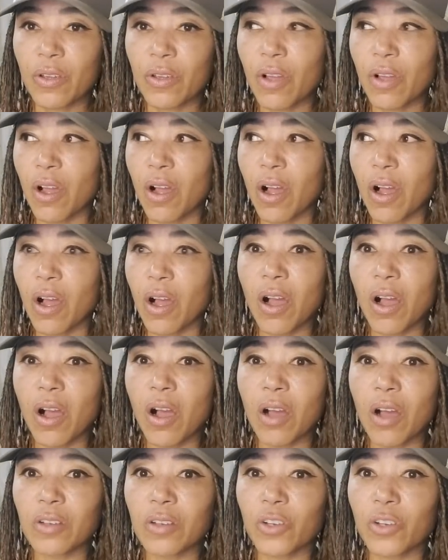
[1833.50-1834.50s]
uh,
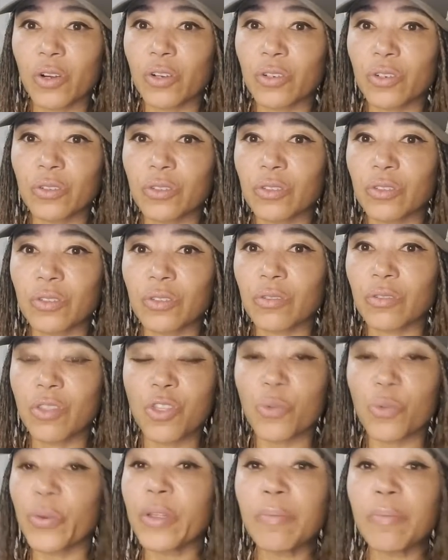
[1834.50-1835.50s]
under
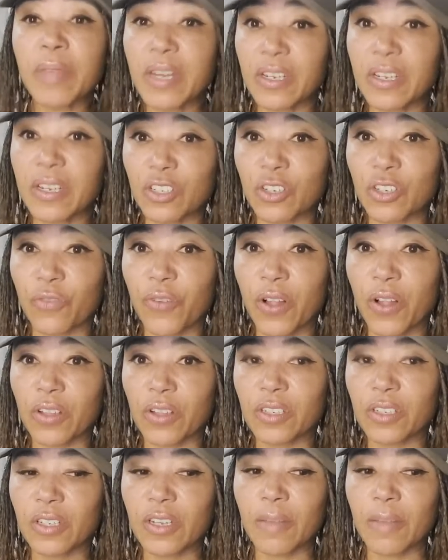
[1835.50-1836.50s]
three minutes to fall
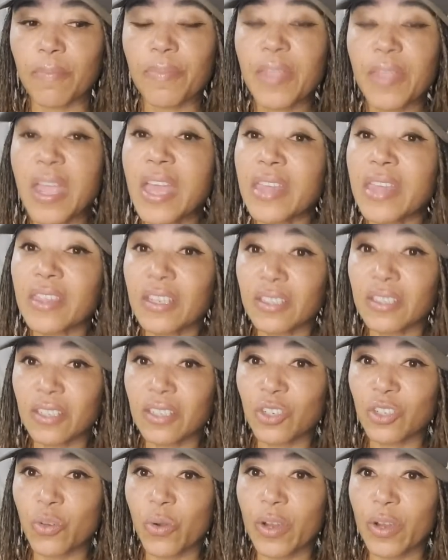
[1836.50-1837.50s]
asleep, this
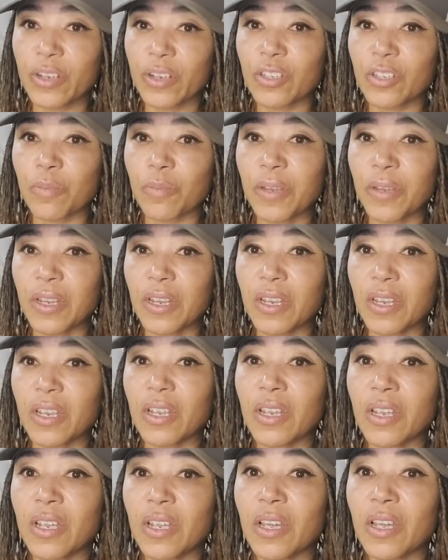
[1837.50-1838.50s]
is going to
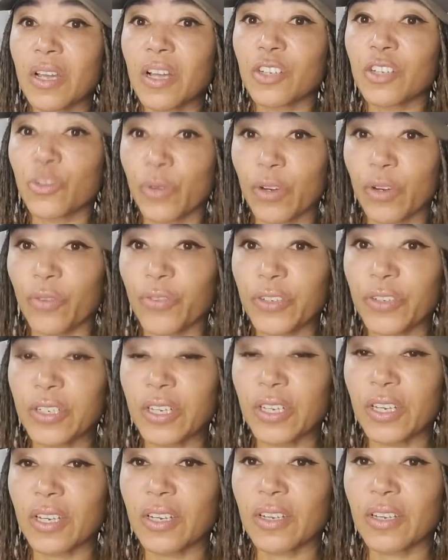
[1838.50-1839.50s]
be adrenal
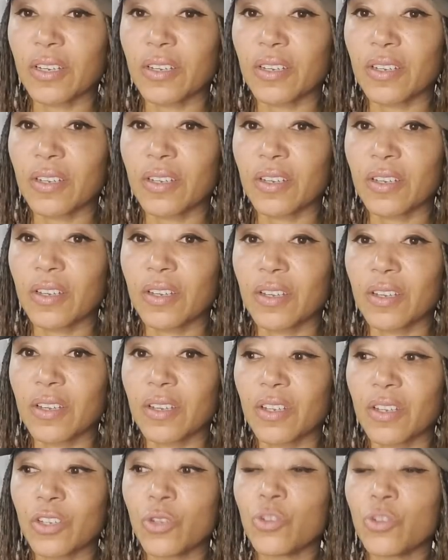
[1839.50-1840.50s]
fatigue.
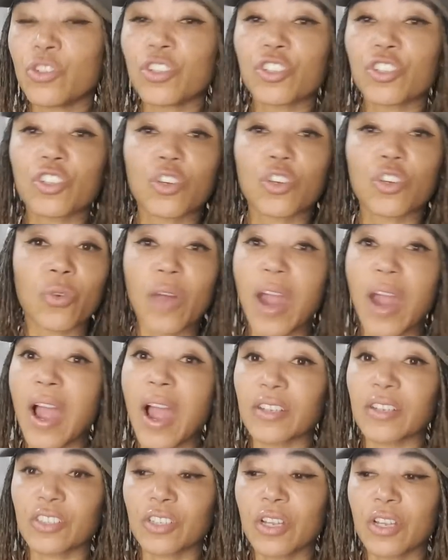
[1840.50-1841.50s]
You just
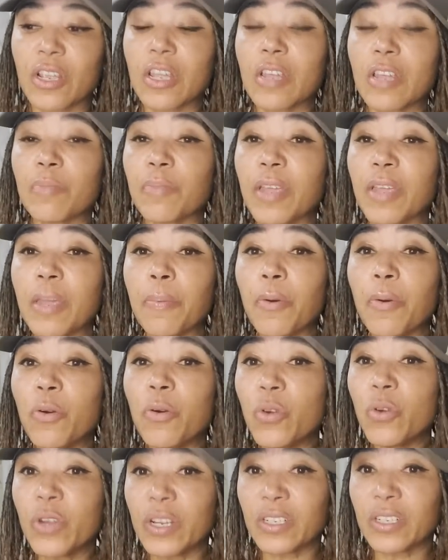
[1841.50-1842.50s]
crash. People
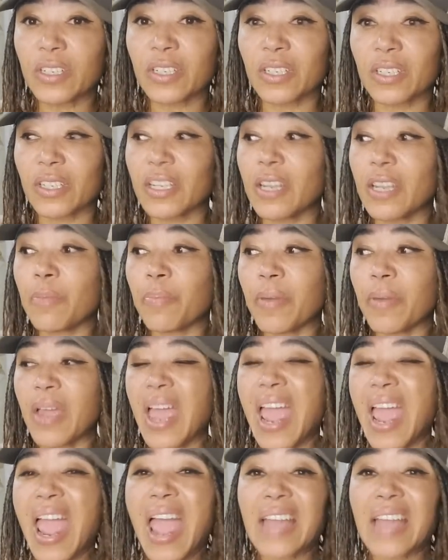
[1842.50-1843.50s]
who can sleep
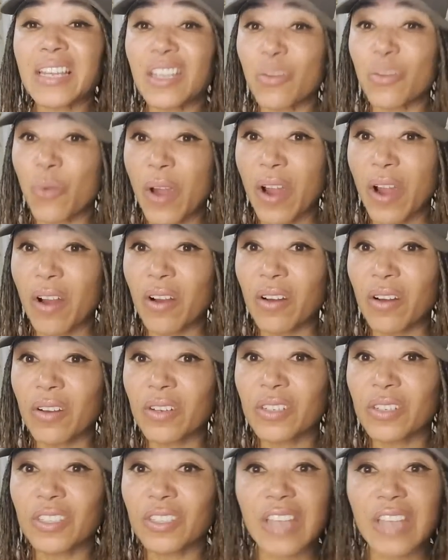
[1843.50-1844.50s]
anywhere,
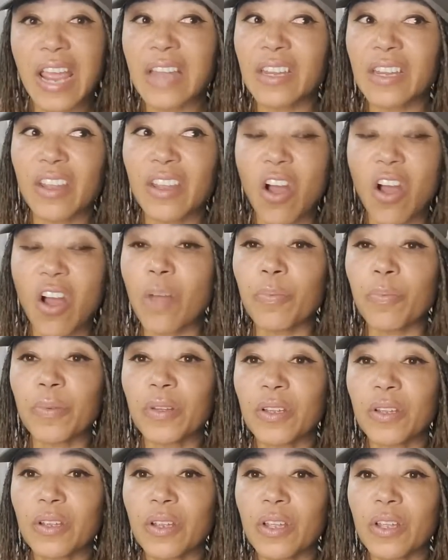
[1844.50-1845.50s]
standing up,
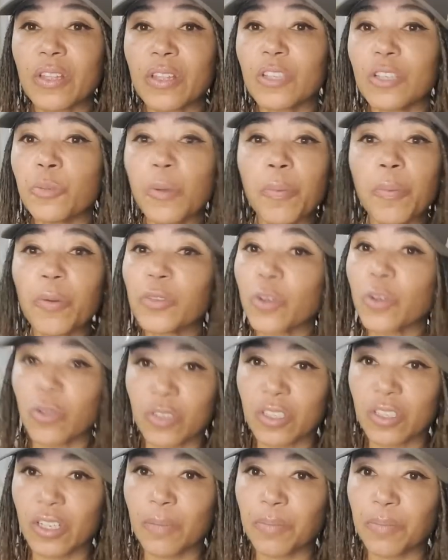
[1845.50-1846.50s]
these people don't
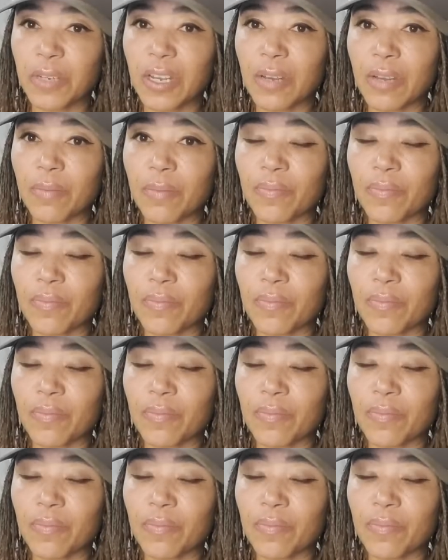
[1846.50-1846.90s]
sleep deep.